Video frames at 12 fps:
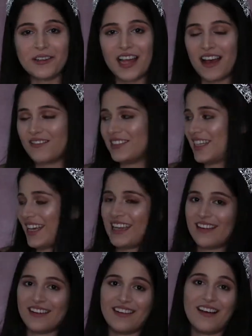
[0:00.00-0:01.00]
I could have it
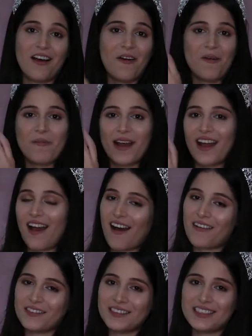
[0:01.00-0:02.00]
here on my
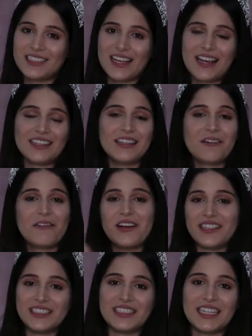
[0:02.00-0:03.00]
house,
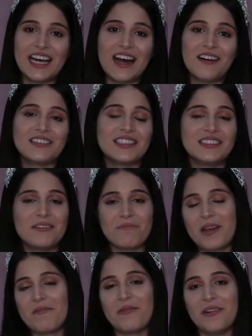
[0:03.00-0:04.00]
decorating the house as a
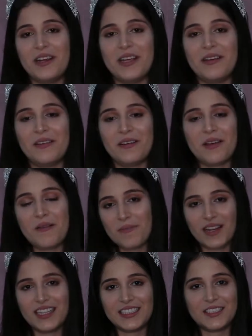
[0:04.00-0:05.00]
memory,
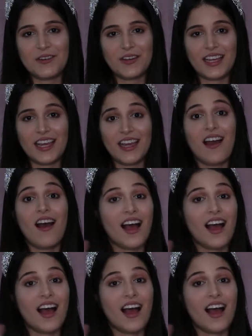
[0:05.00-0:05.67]
but it's okay.